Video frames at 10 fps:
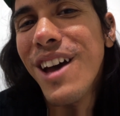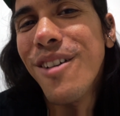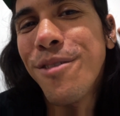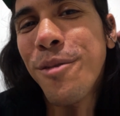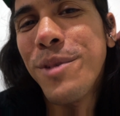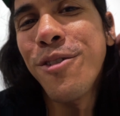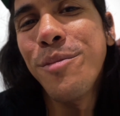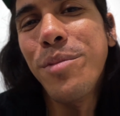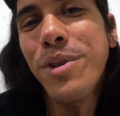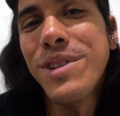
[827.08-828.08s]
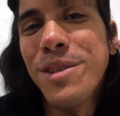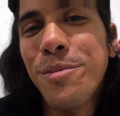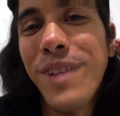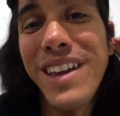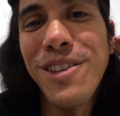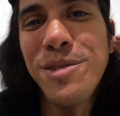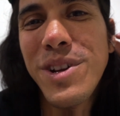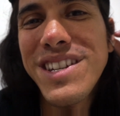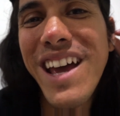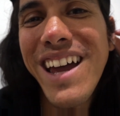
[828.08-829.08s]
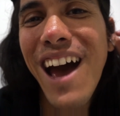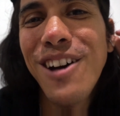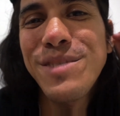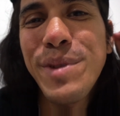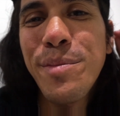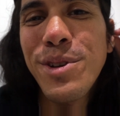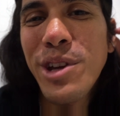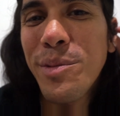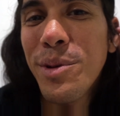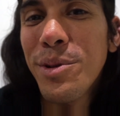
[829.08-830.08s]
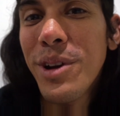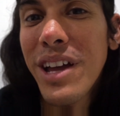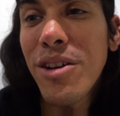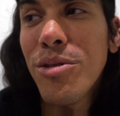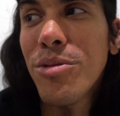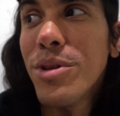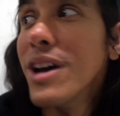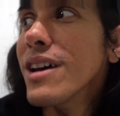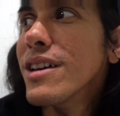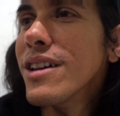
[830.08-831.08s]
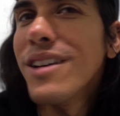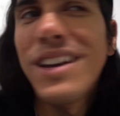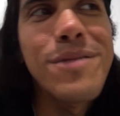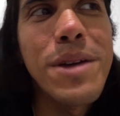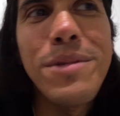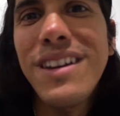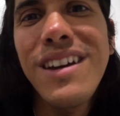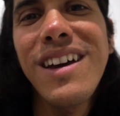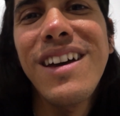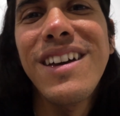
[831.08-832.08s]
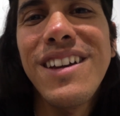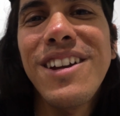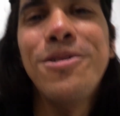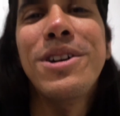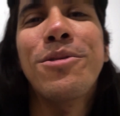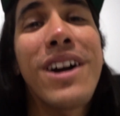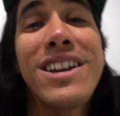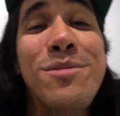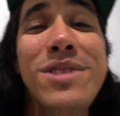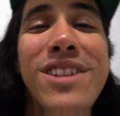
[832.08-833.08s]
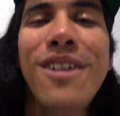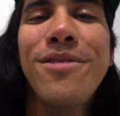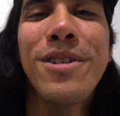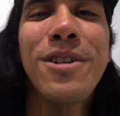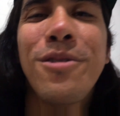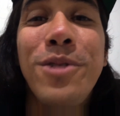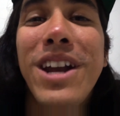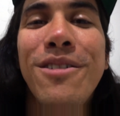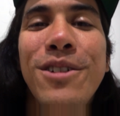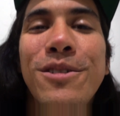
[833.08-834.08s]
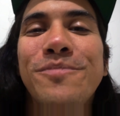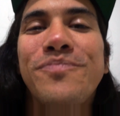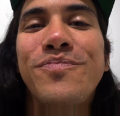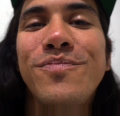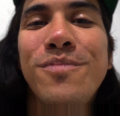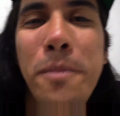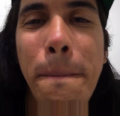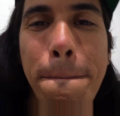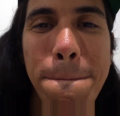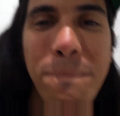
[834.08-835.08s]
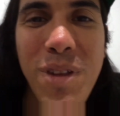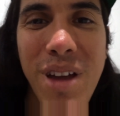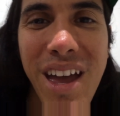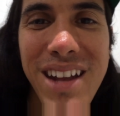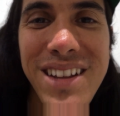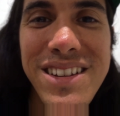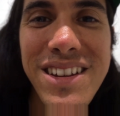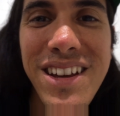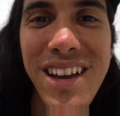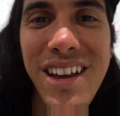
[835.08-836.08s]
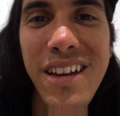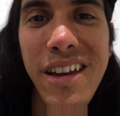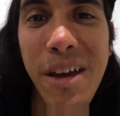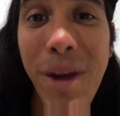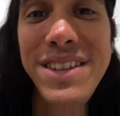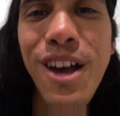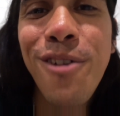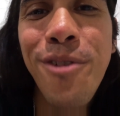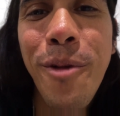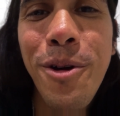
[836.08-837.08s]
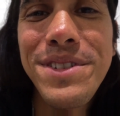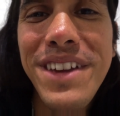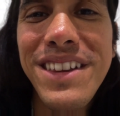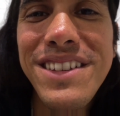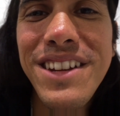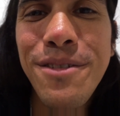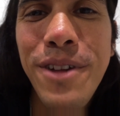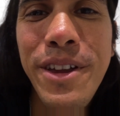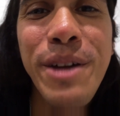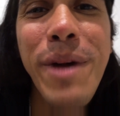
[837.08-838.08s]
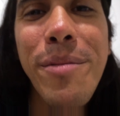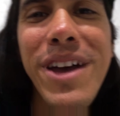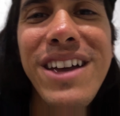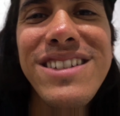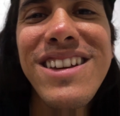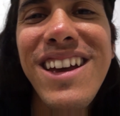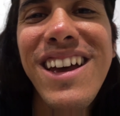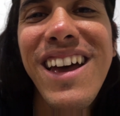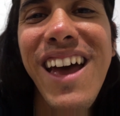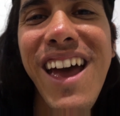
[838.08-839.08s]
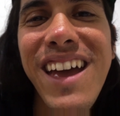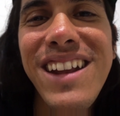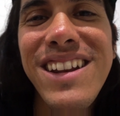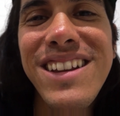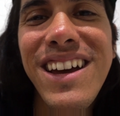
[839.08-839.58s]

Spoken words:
from different people. Some, there was a bunch of tech house people, so people were like, oh, maybe, we could work on some stuff or whatever. And myself, I'm always listening for other hip hop heads and